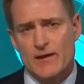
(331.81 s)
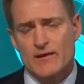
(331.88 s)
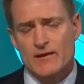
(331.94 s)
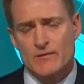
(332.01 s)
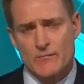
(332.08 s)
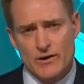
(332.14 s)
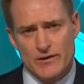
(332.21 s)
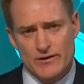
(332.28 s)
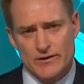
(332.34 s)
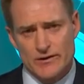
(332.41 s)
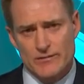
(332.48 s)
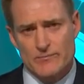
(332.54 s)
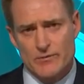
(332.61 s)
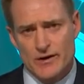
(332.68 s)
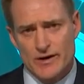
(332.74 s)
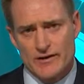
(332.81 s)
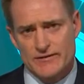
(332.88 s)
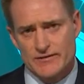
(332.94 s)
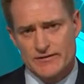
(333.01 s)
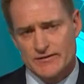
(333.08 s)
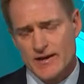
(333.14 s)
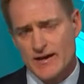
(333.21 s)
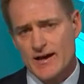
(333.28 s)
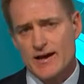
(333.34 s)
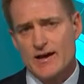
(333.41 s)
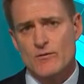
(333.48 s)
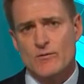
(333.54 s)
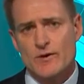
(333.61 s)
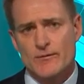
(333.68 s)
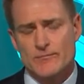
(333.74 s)
commodity prices
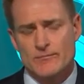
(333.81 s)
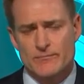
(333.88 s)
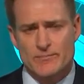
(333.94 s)
are, where